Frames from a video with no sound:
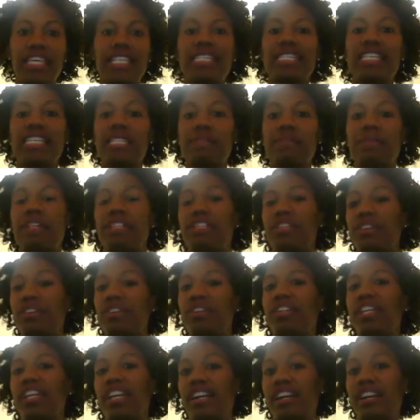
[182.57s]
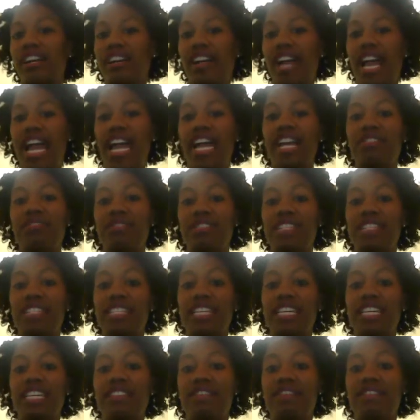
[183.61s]
6 months earlier, I had
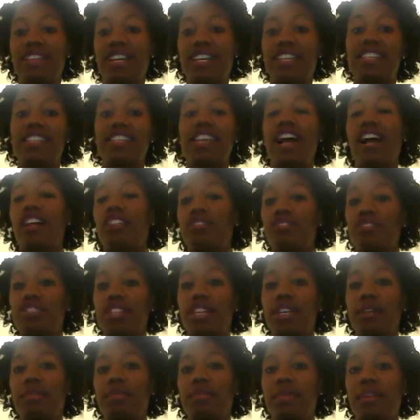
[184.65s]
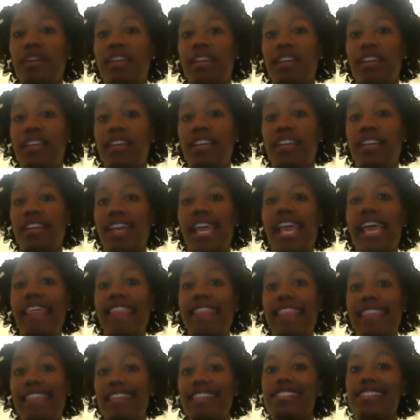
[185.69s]
received a scholarship,
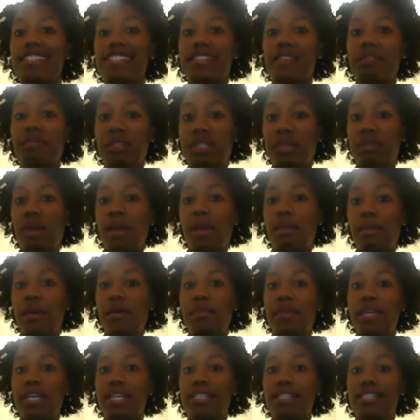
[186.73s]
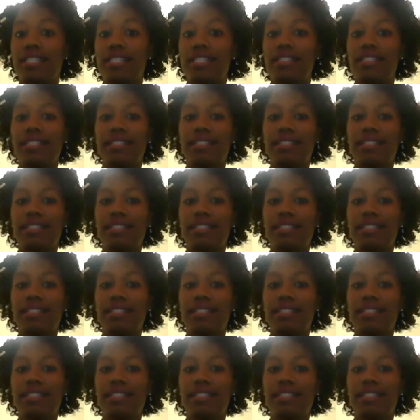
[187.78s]
and this was my moment.